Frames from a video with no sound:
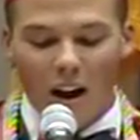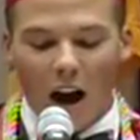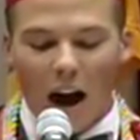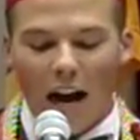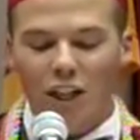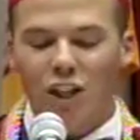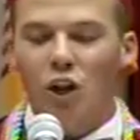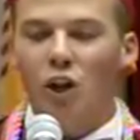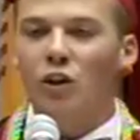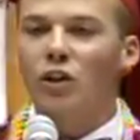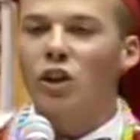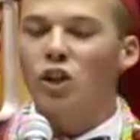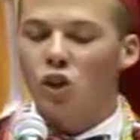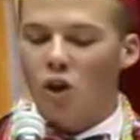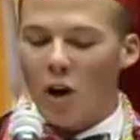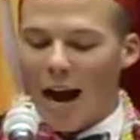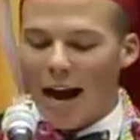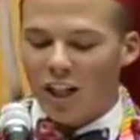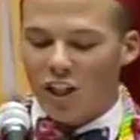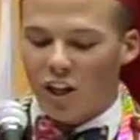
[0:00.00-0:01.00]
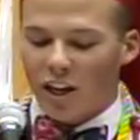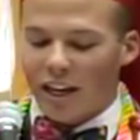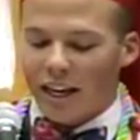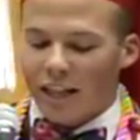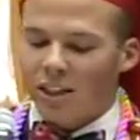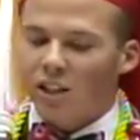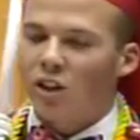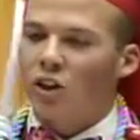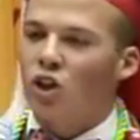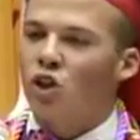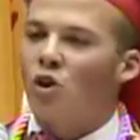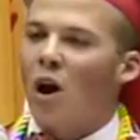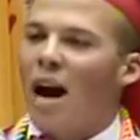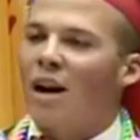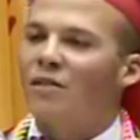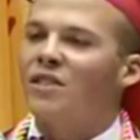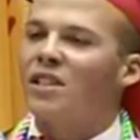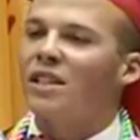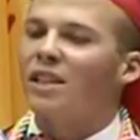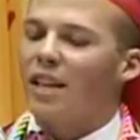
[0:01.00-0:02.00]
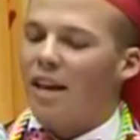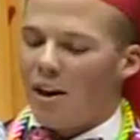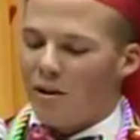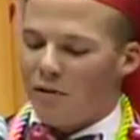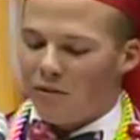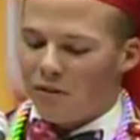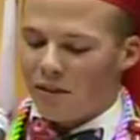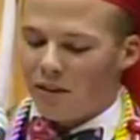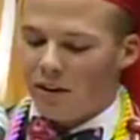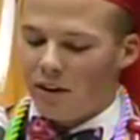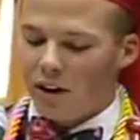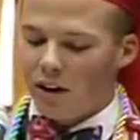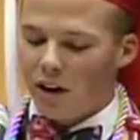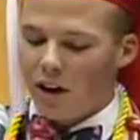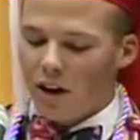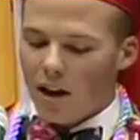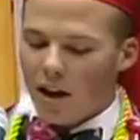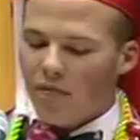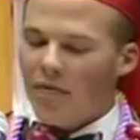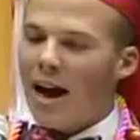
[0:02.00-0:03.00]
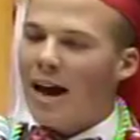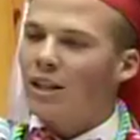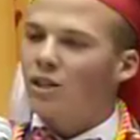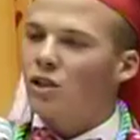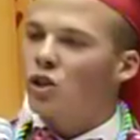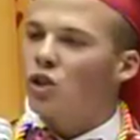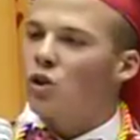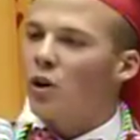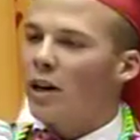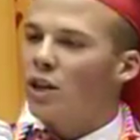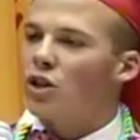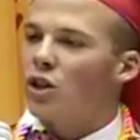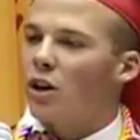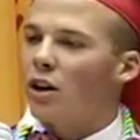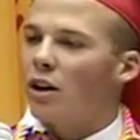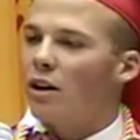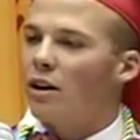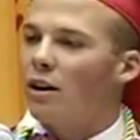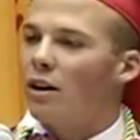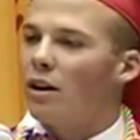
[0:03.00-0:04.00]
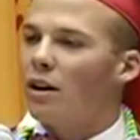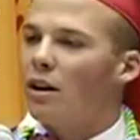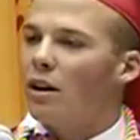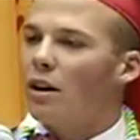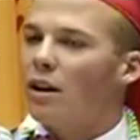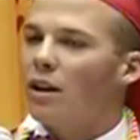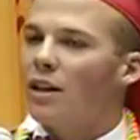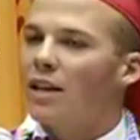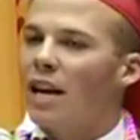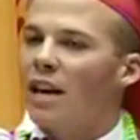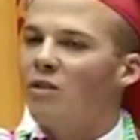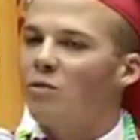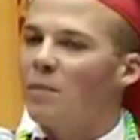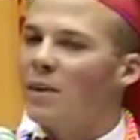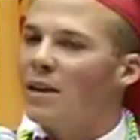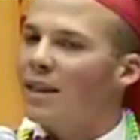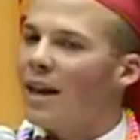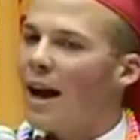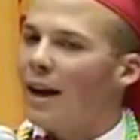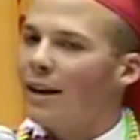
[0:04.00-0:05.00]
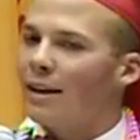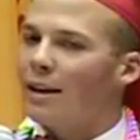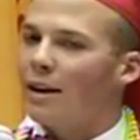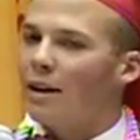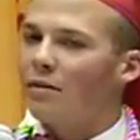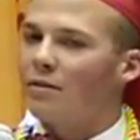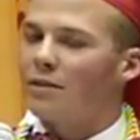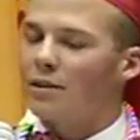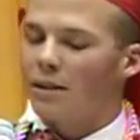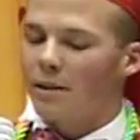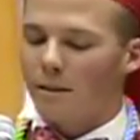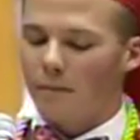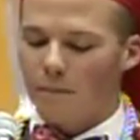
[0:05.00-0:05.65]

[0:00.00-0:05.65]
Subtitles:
I turned this tragedy into the drive to live. That stranger gave me that gift.